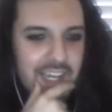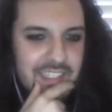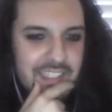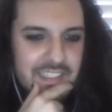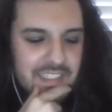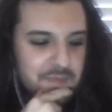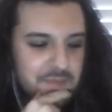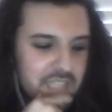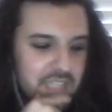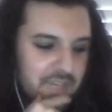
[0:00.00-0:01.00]
I, I just think
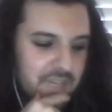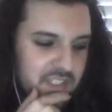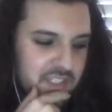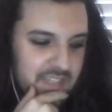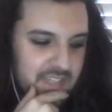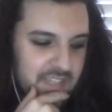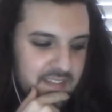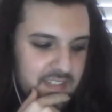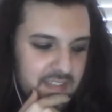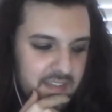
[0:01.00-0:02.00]
Tim Schafer is just,
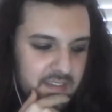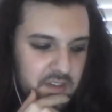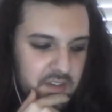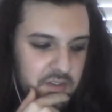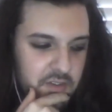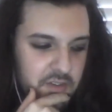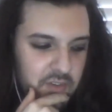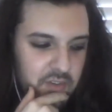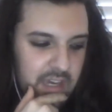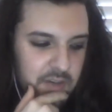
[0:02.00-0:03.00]
he just has his own
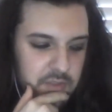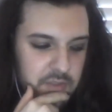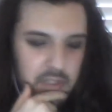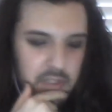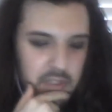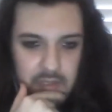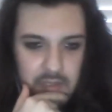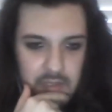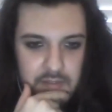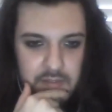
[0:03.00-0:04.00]
crowd, you know? He
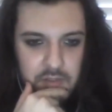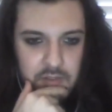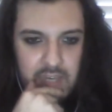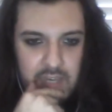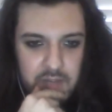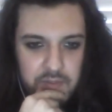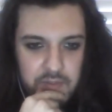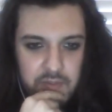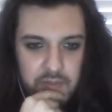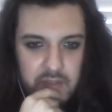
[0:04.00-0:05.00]
has his own
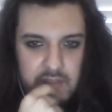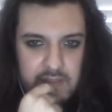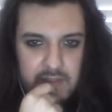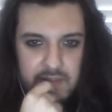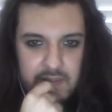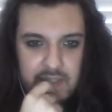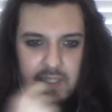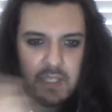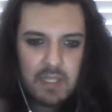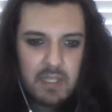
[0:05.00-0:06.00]
crowd, so it's just, I
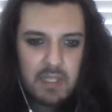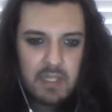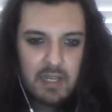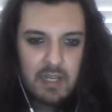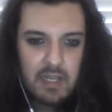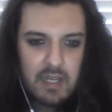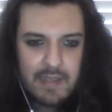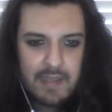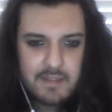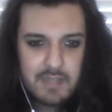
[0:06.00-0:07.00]
think, uh,
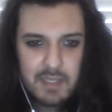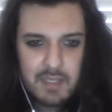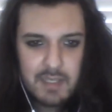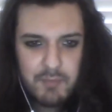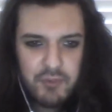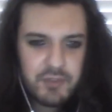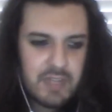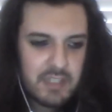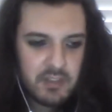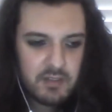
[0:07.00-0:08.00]
like, like Brutal
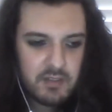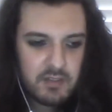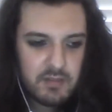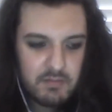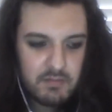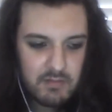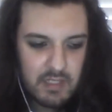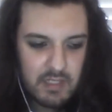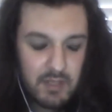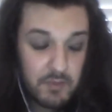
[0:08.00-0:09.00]
Legend,
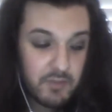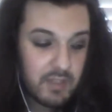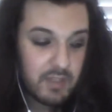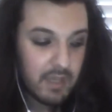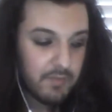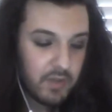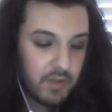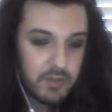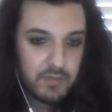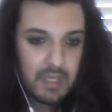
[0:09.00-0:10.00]
I wasn't really that
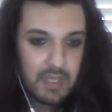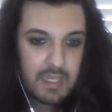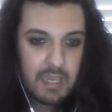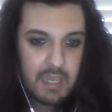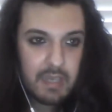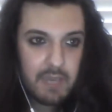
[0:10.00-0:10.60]
fond of that game